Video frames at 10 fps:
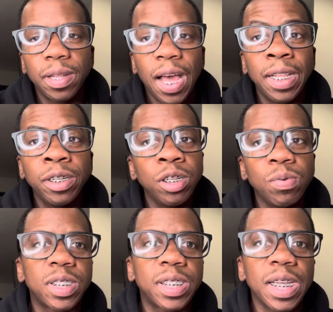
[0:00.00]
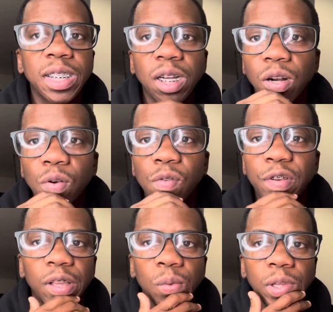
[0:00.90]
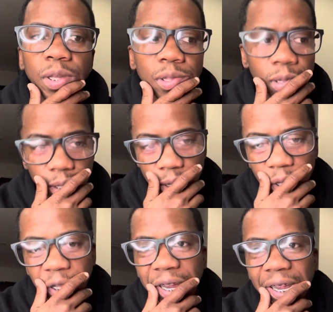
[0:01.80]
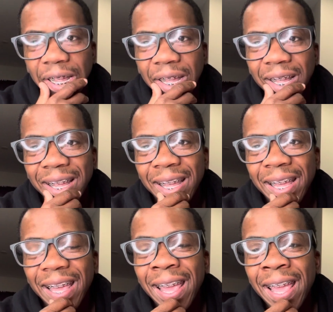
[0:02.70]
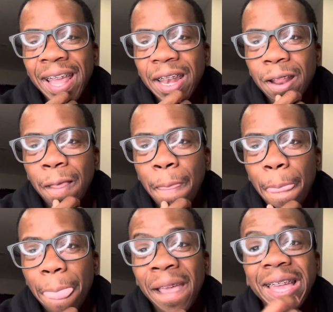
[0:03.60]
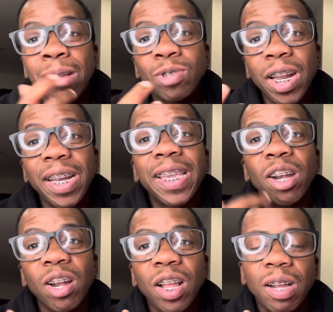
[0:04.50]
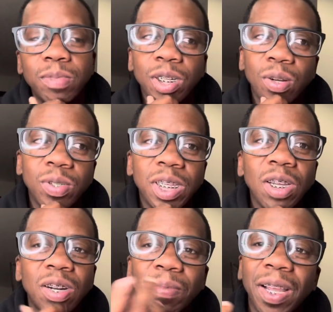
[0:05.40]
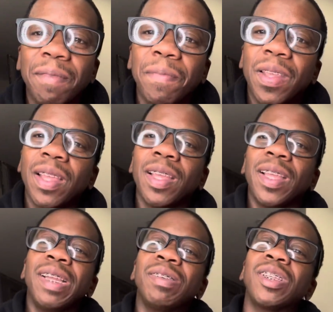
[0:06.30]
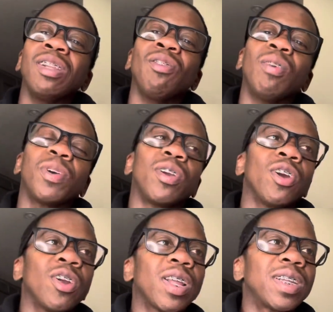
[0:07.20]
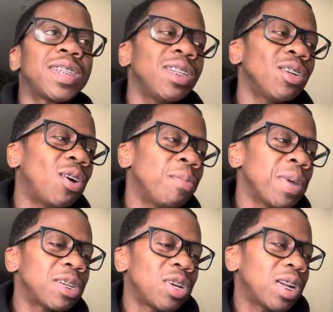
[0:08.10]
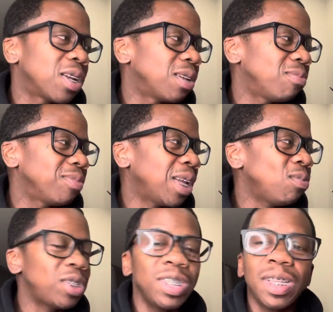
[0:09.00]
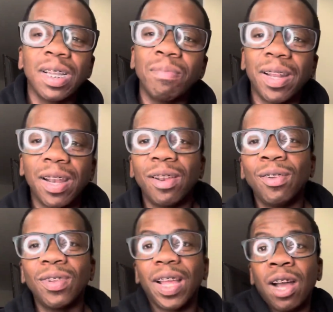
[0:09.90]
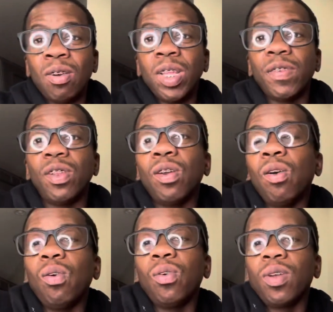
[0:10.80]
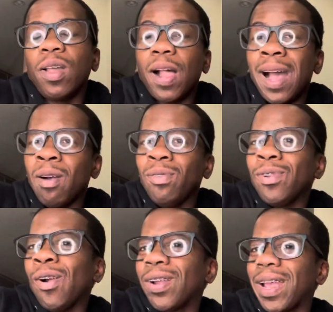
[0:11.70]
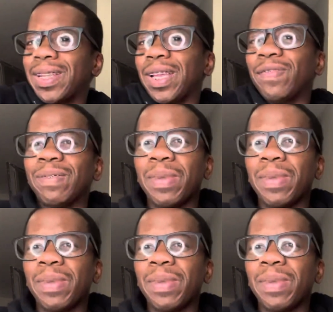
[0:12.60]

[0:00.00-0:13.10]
I literally was texting her the whole fucking weekend. Like, and I kept trying to get her to come to the hotel. And I'm like, if she know I'm a girl, like, she know I'm not trying to, like, what she think I'm about to do? Like, I don't know her like that, you feel me?